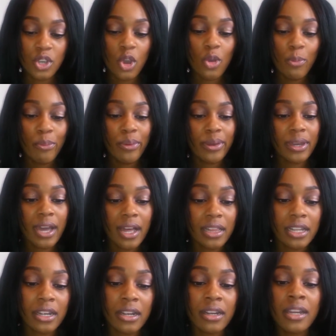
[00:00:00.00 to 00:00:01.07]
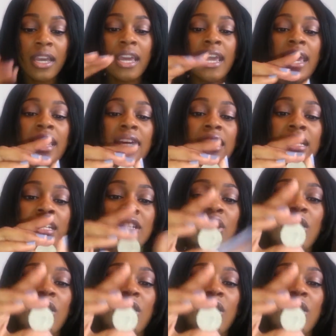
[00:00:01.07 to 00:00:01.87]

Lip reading: taupe color. It is